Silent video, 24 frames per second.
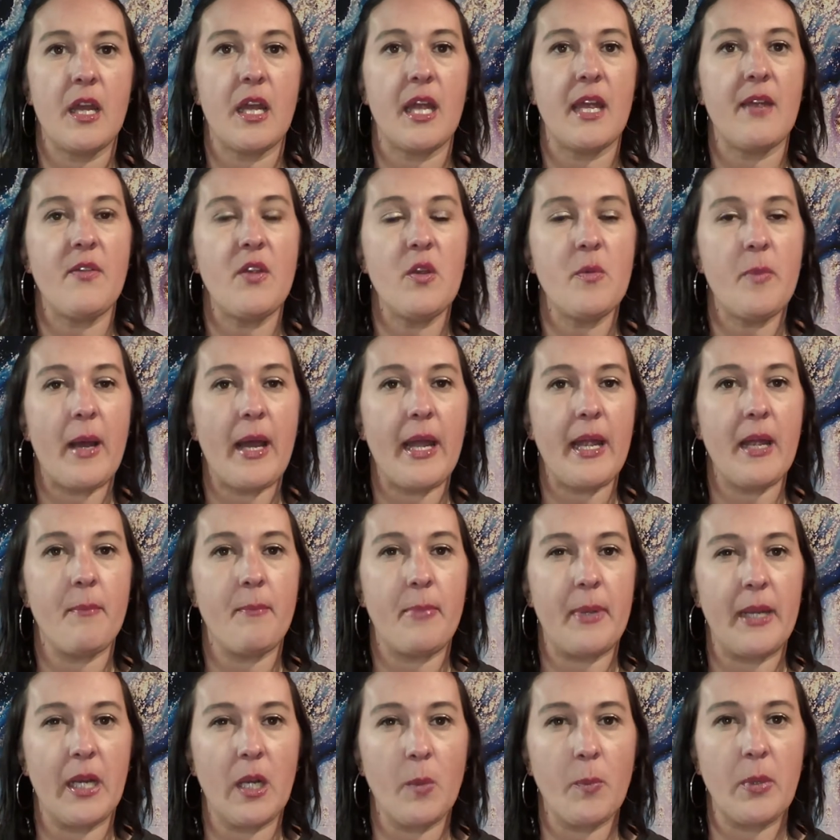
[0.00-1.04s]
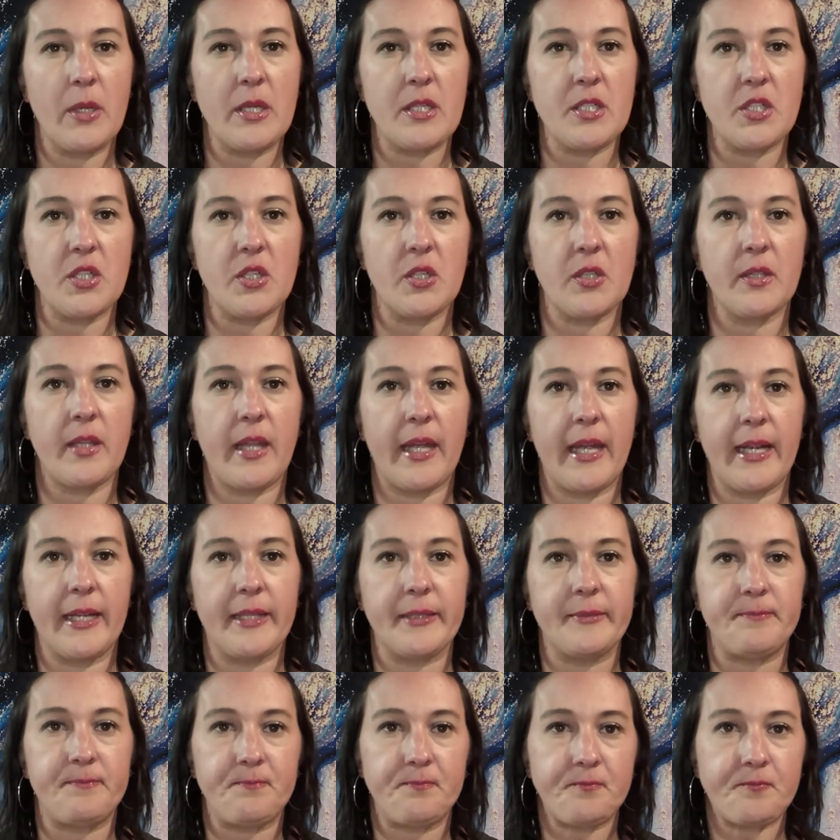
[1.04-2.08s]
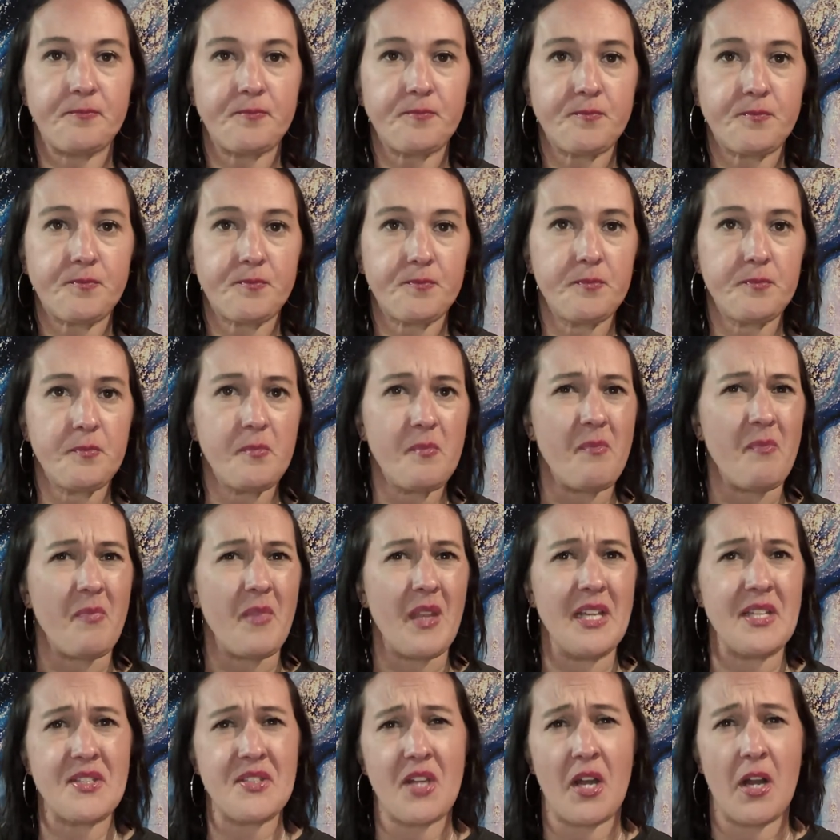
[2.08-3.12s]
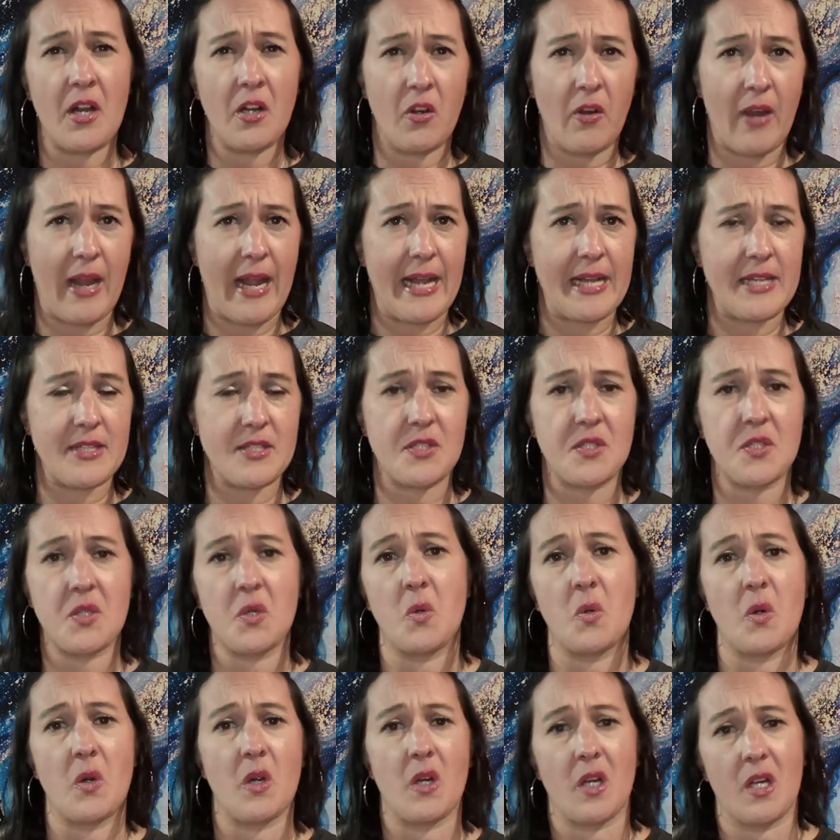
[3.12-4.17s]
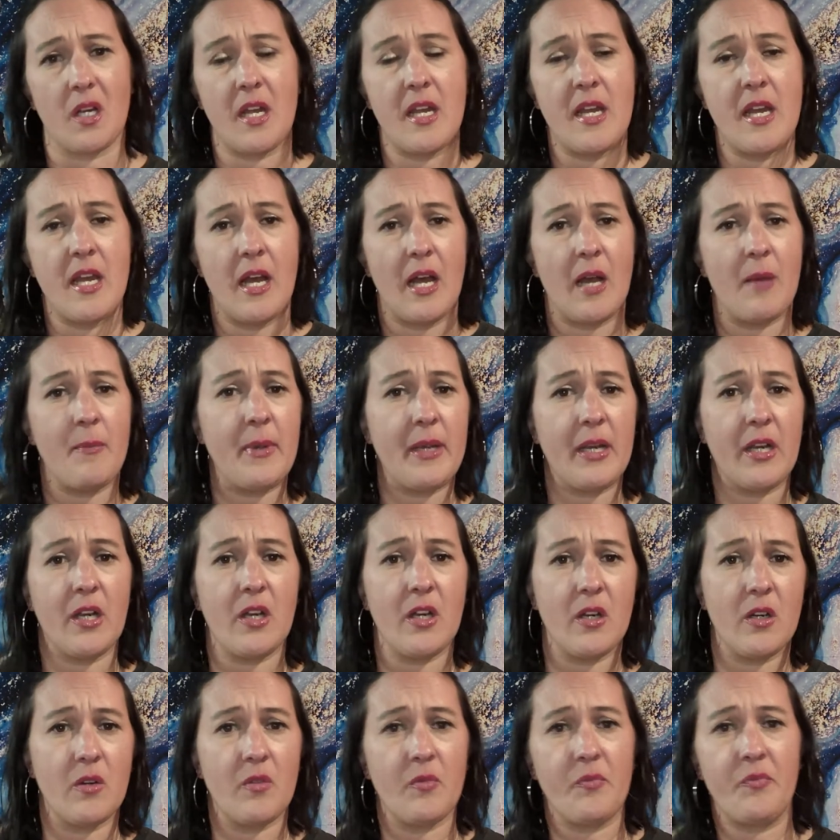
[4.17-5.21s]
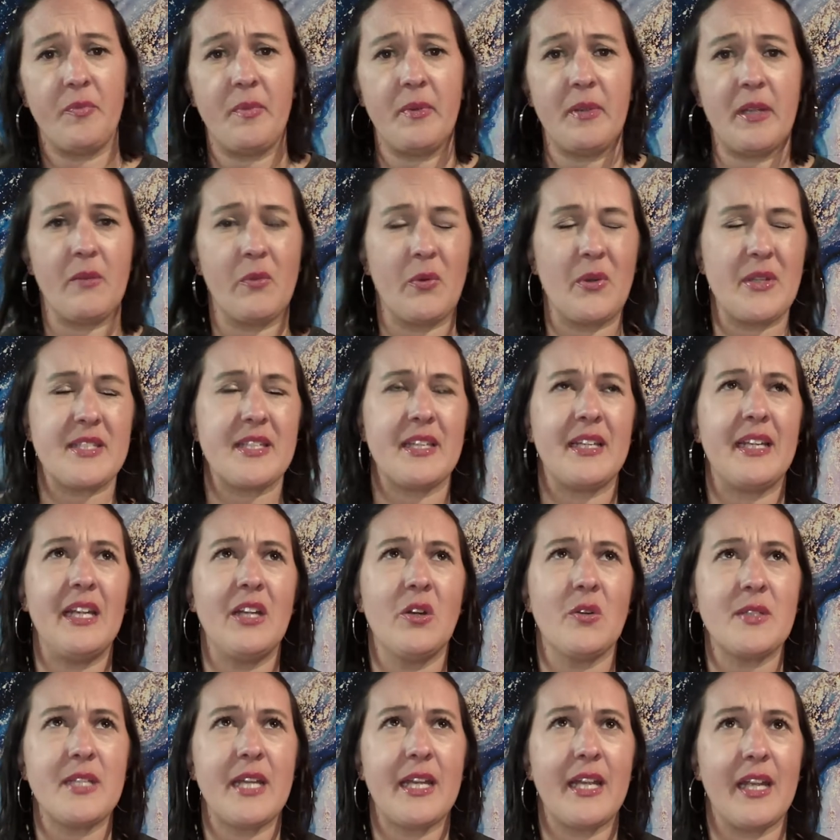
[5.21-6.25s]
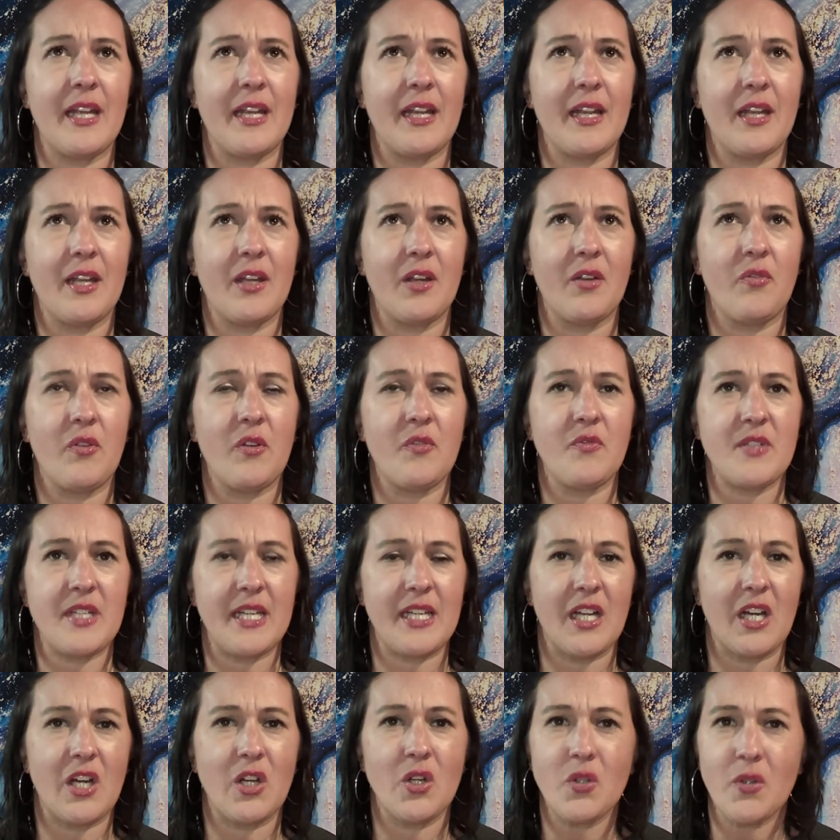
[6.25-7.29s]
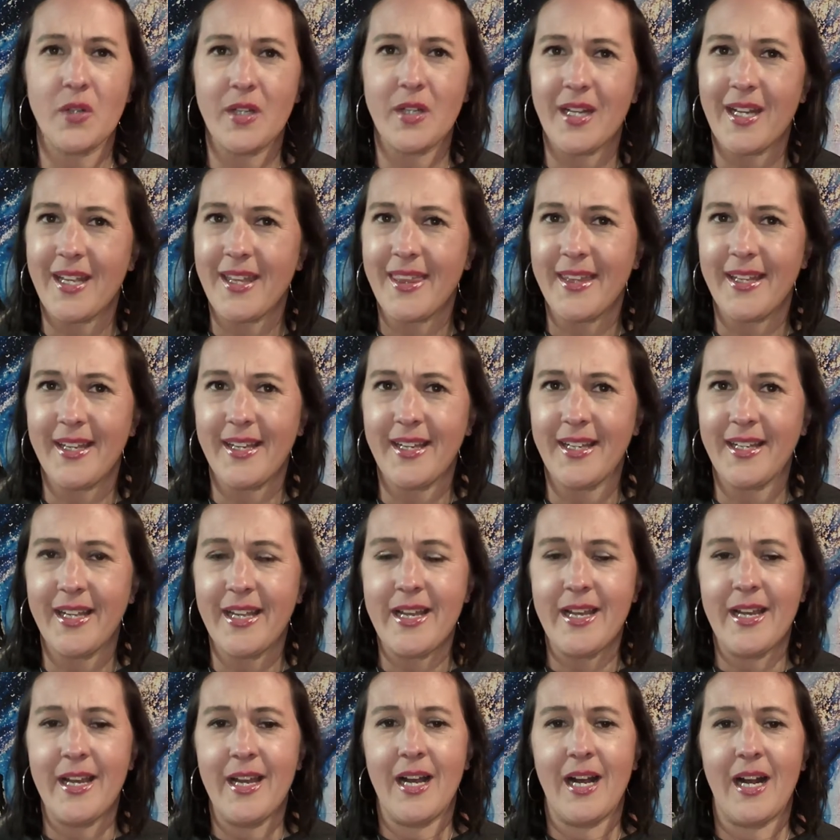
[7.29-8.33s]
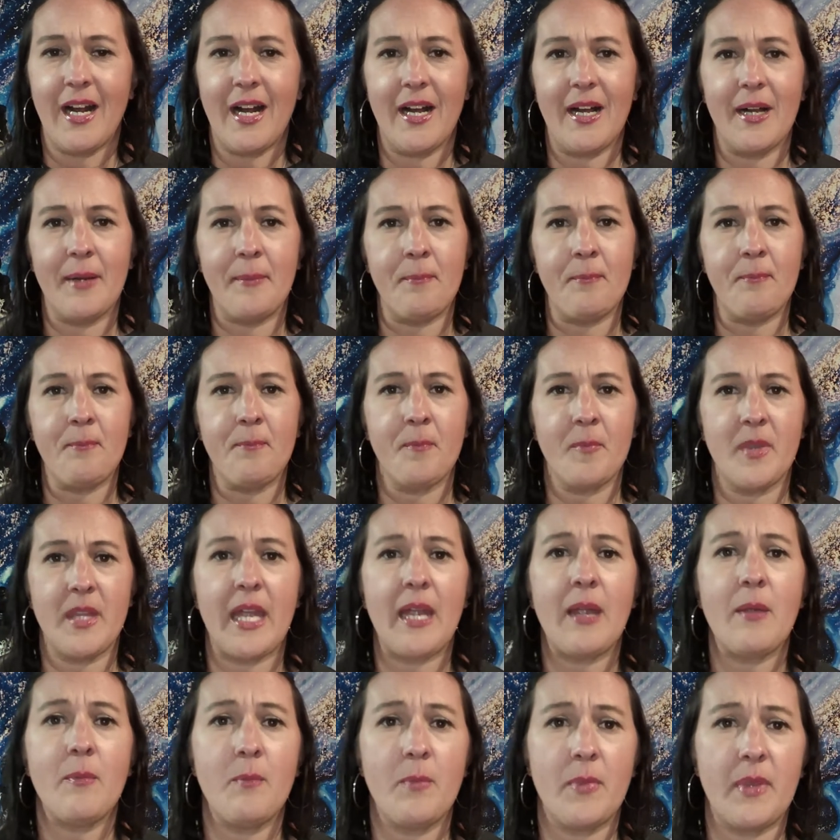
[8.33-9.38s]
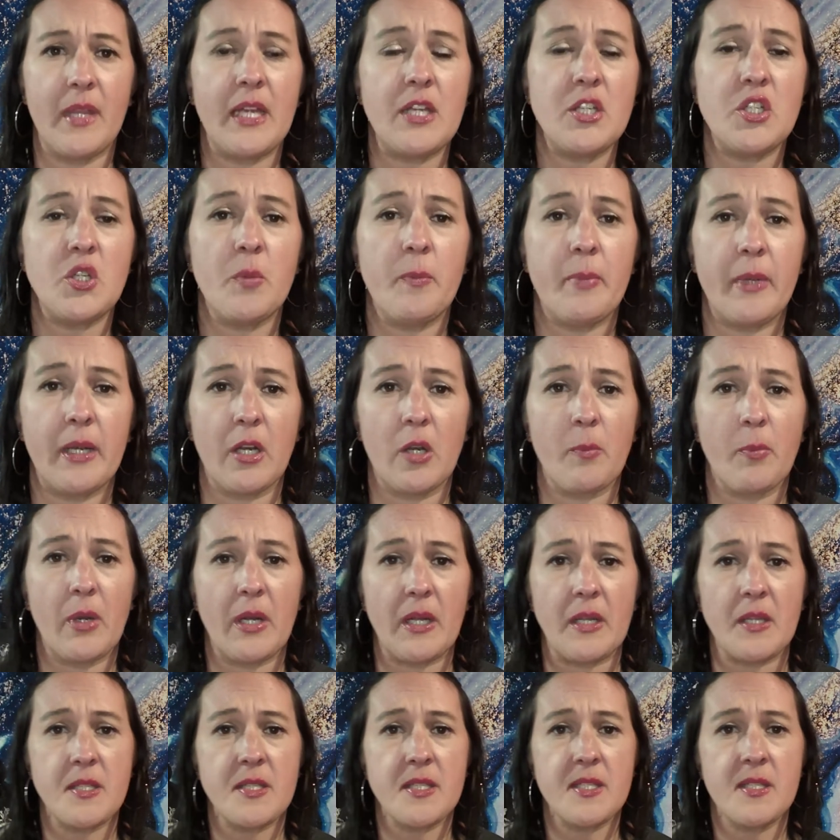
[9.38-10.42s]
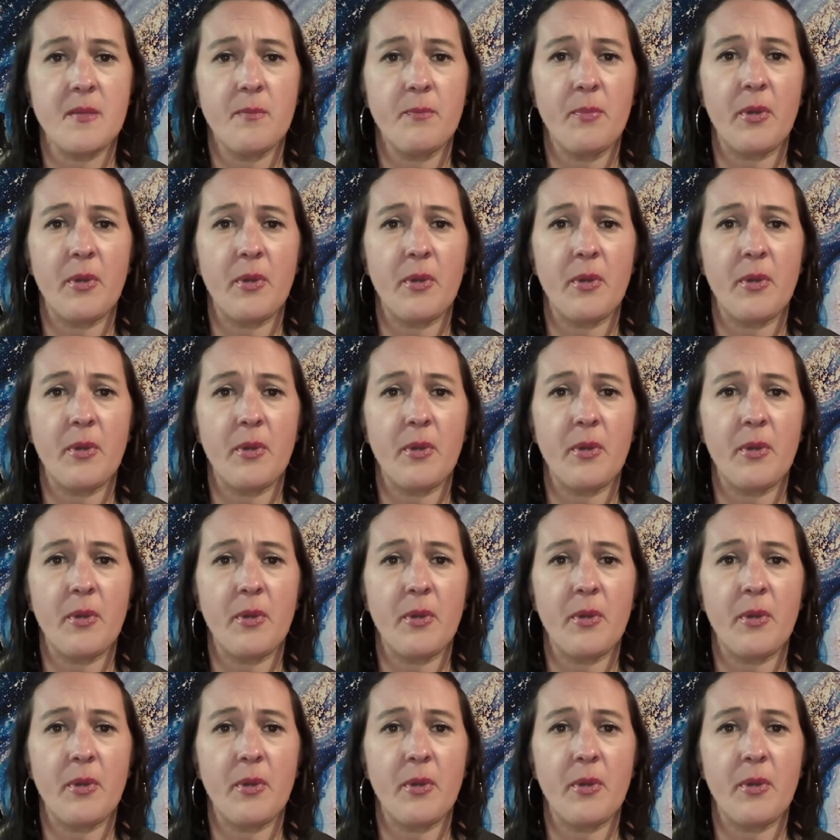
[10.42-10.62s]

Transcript: If you buy a bigger printer like a Sawgrass or a bigger, what is it, EcoTank 1500, I think, um, they, they do bigger prints.